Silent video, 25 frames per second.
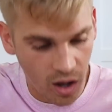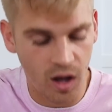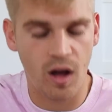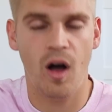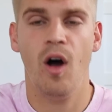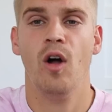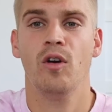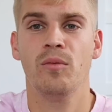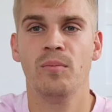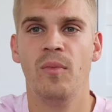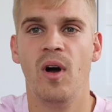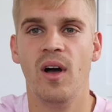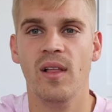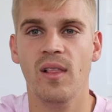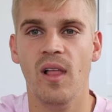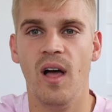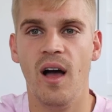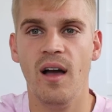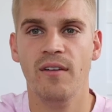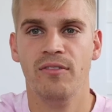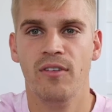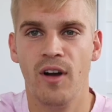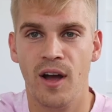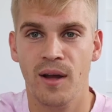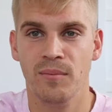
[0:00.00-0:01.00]

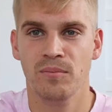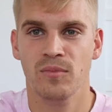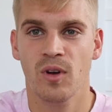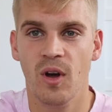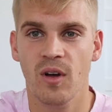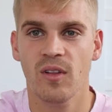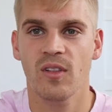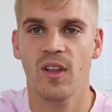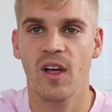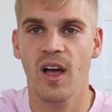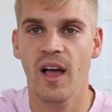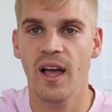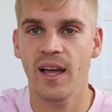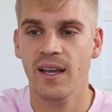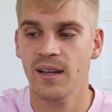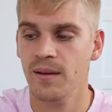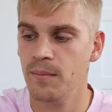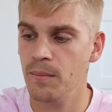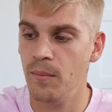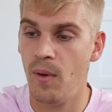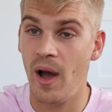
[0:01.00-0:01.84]
lying.